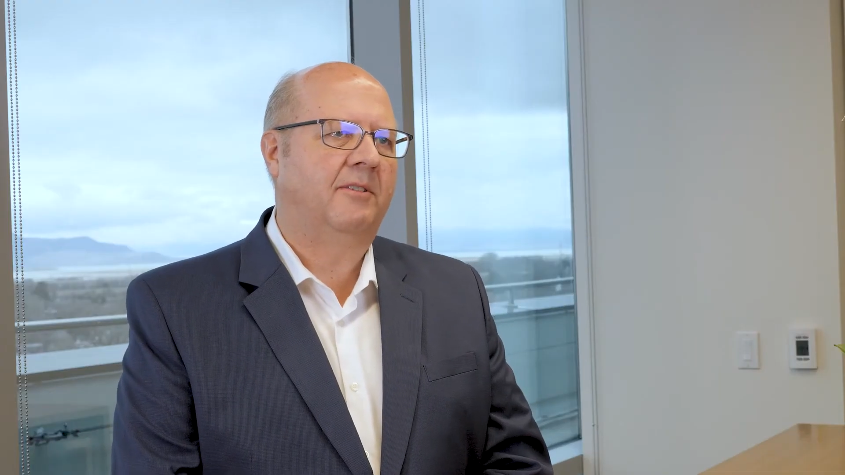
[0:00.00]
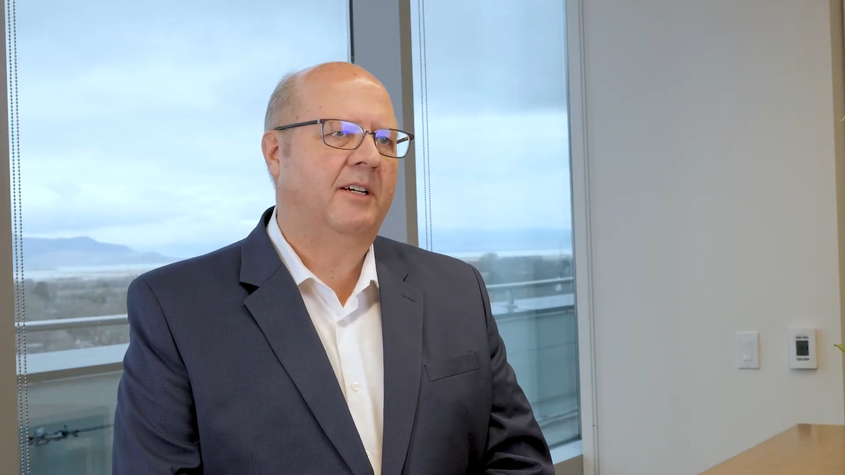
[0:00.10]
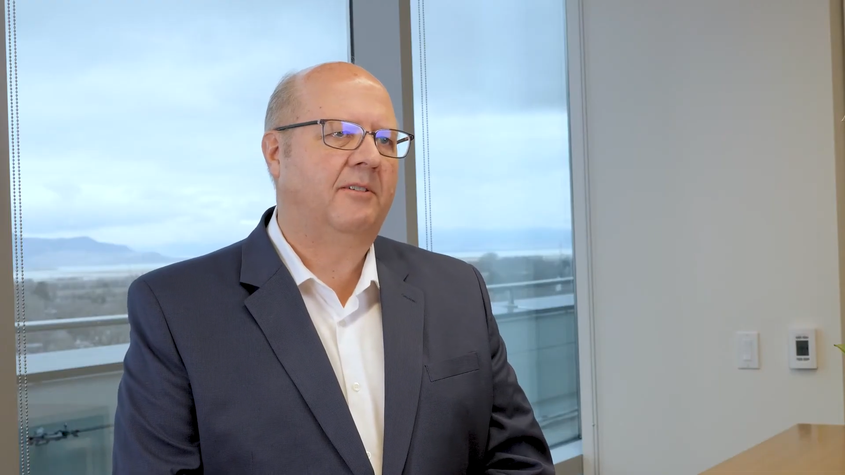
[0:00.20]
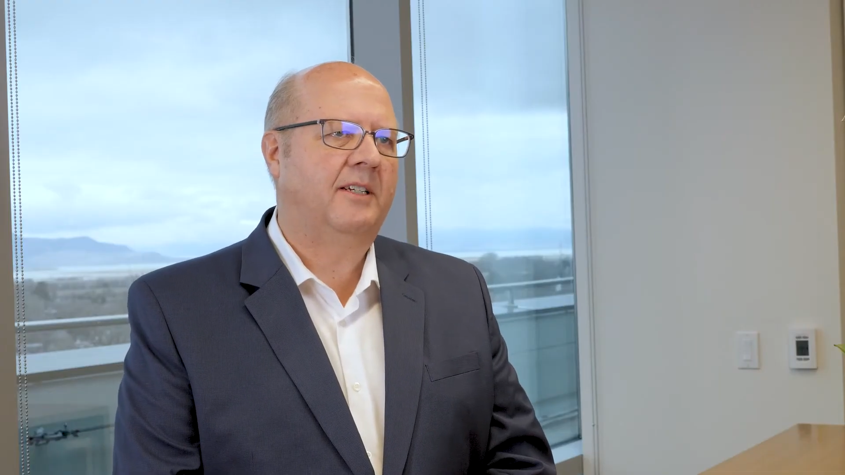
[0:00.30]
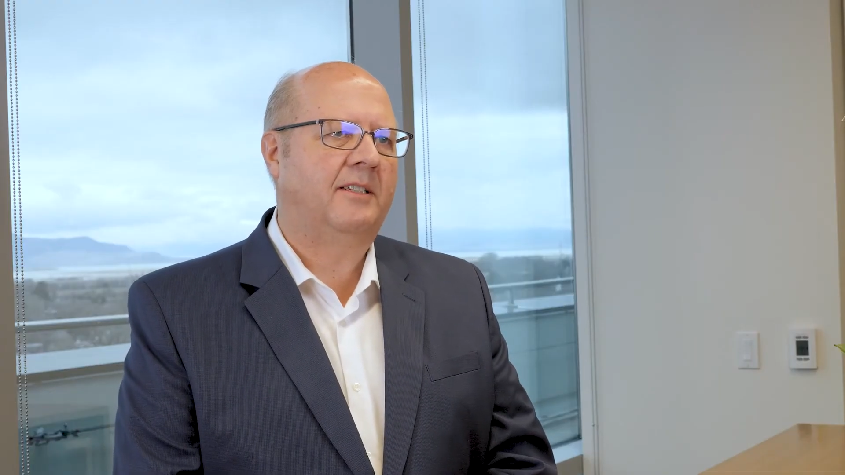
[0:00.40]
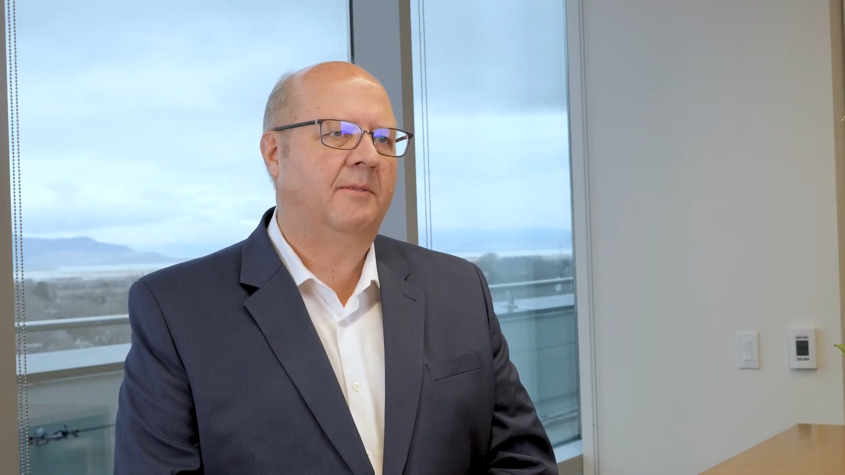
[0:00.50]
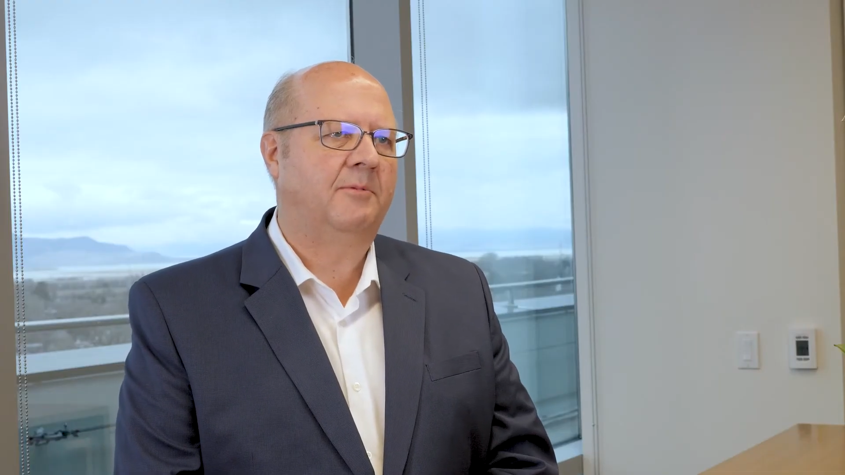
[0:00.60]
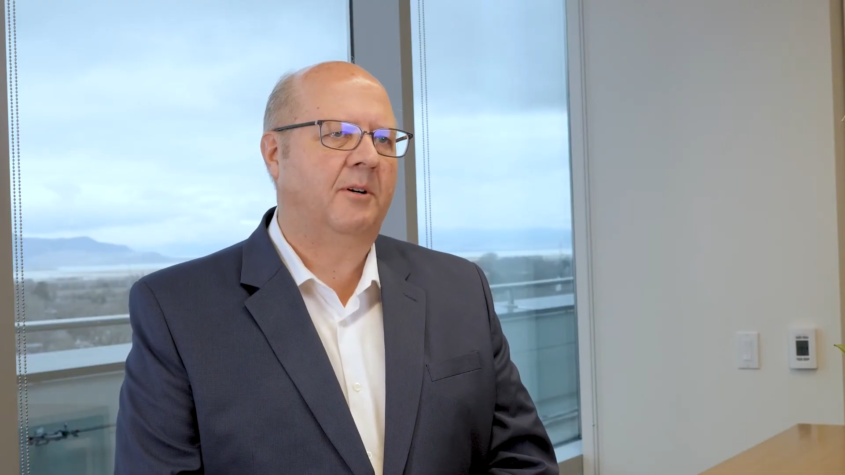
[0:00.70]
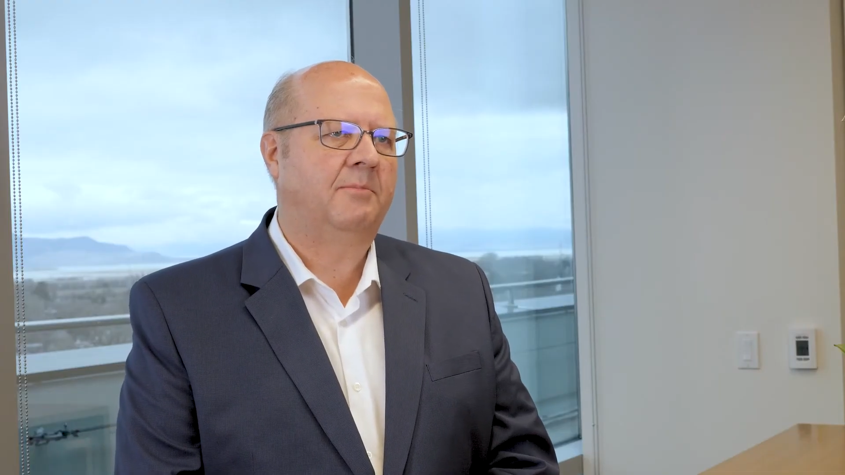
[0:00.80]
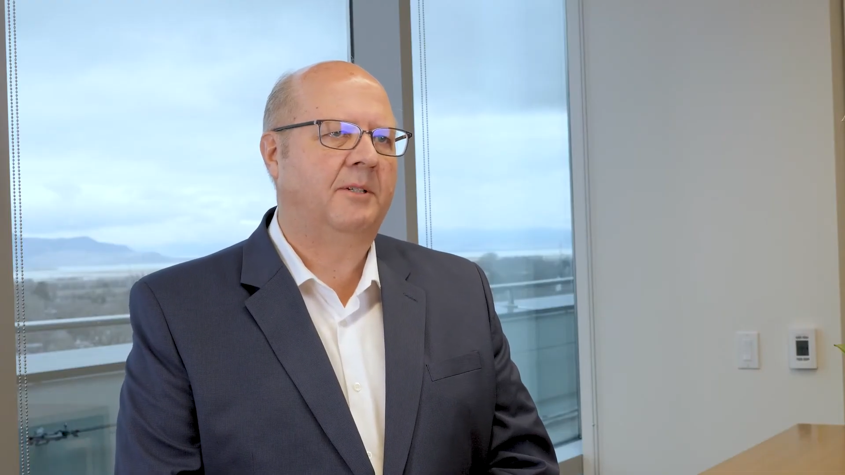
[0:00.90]
to increase the
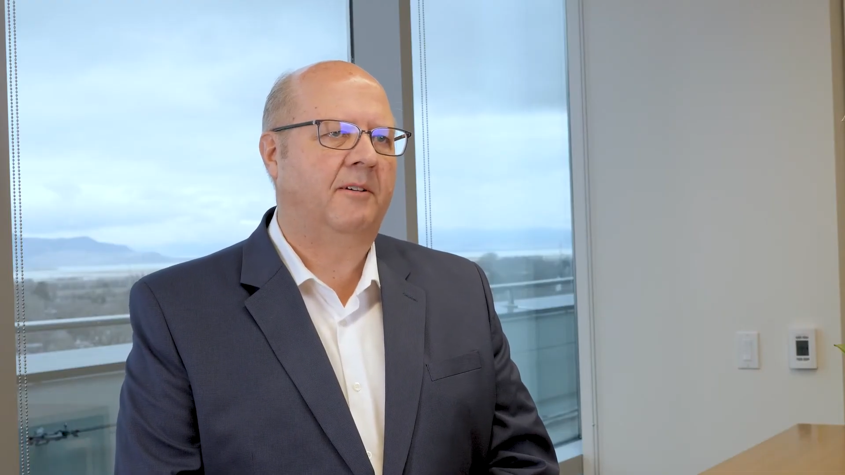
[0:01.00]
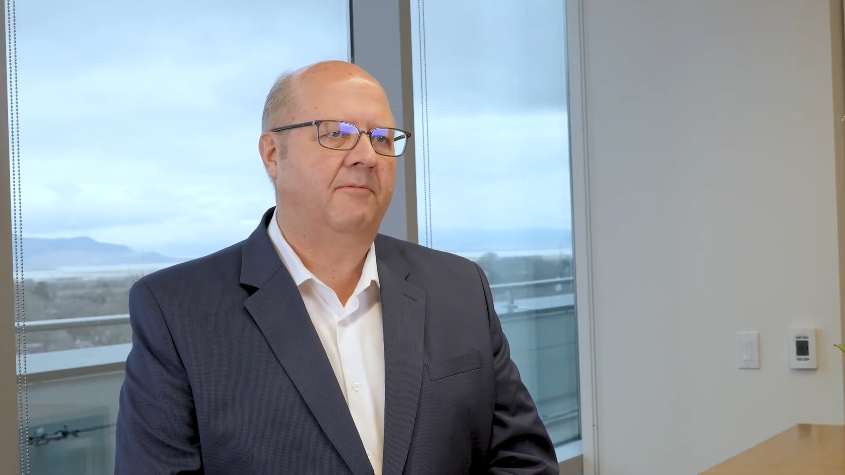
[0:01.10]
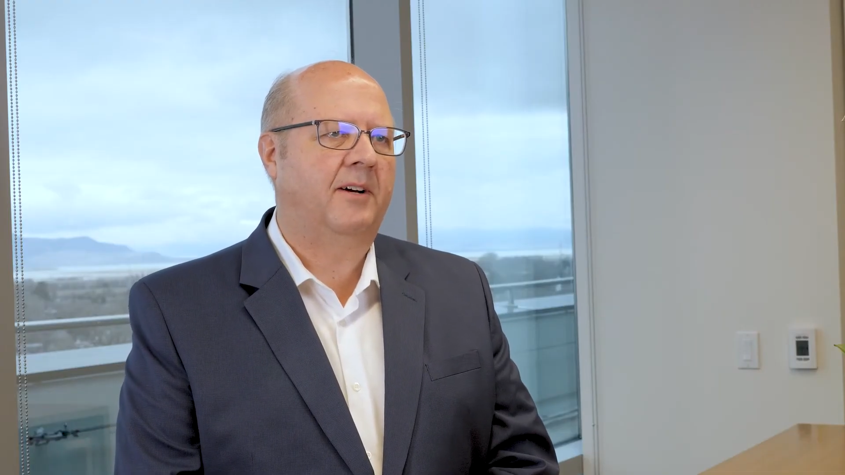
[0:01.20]
absorption of